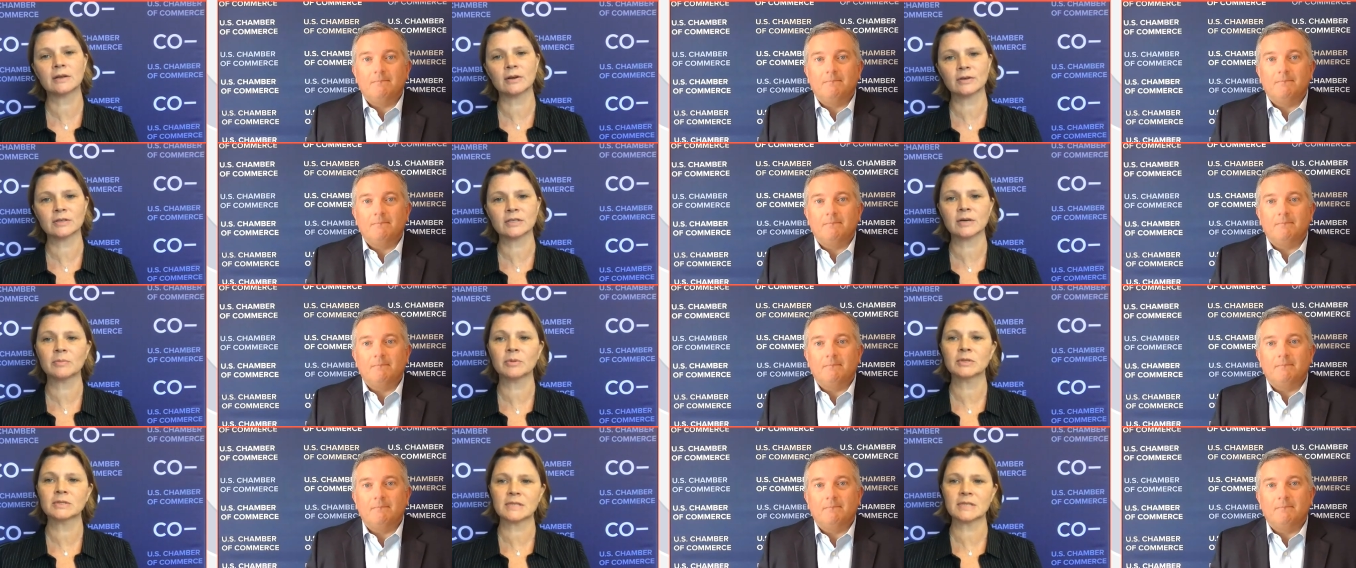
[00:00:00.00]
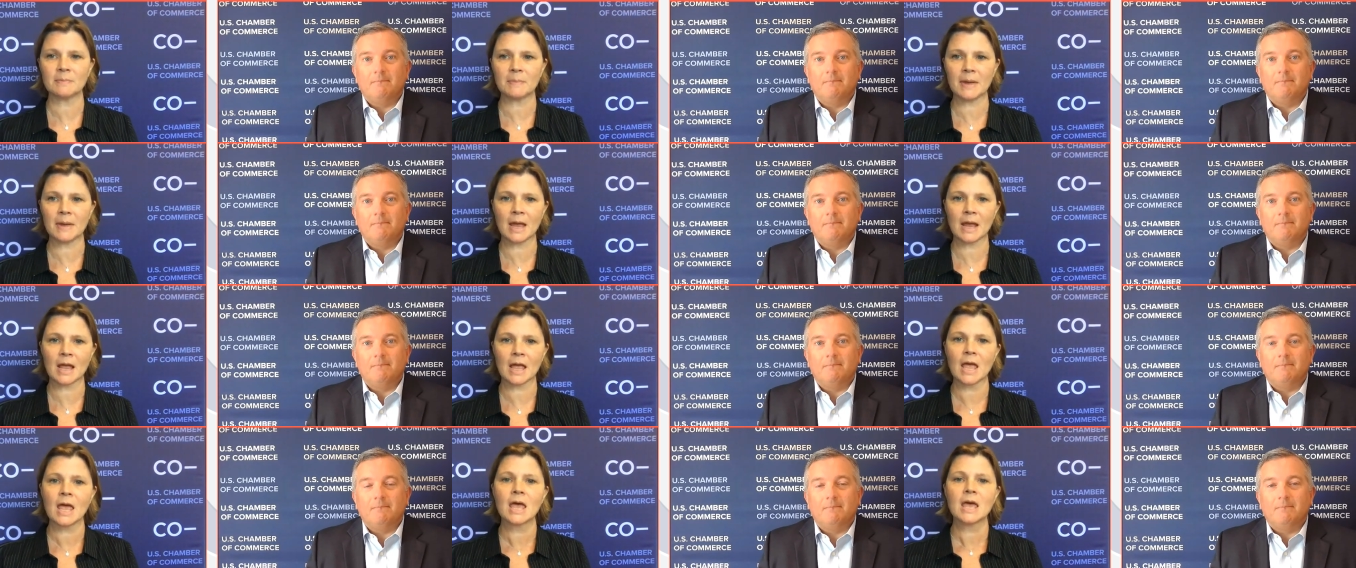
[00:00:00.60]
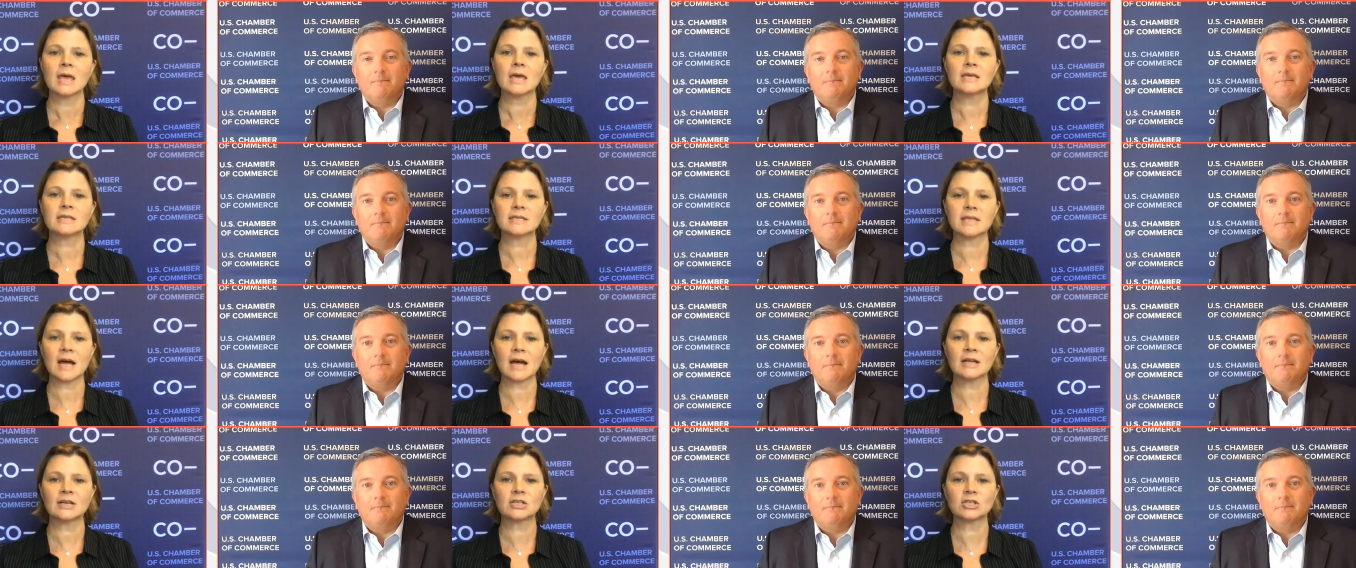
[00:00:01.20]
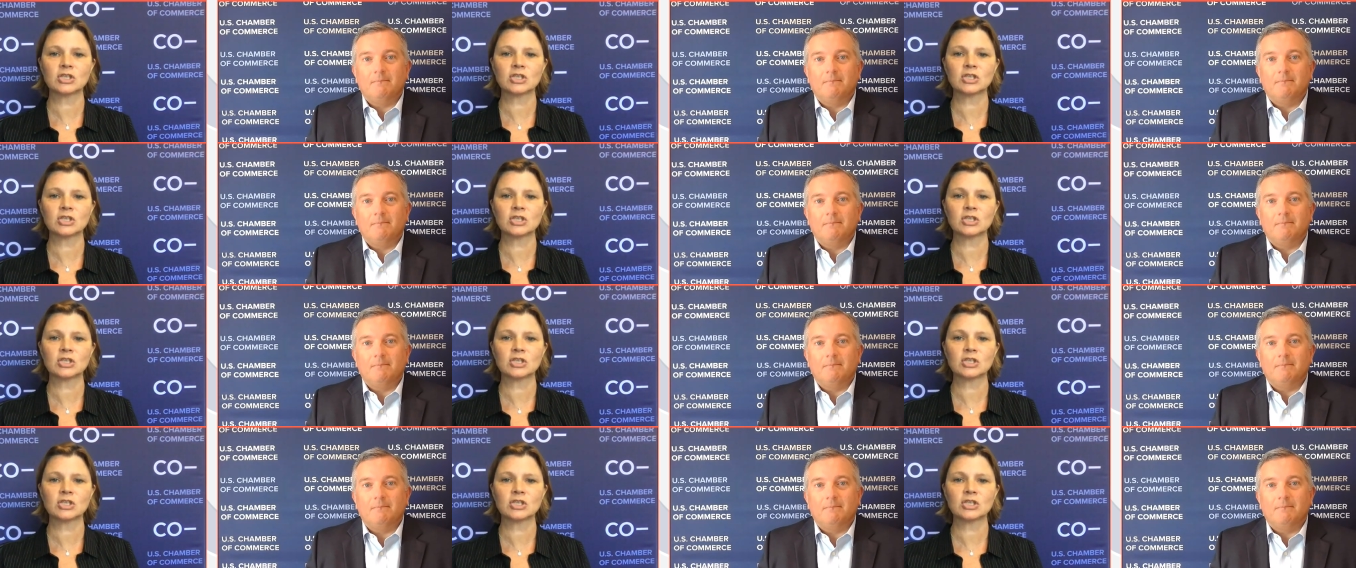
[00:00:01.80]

Speaker 1: no double dipping. Is that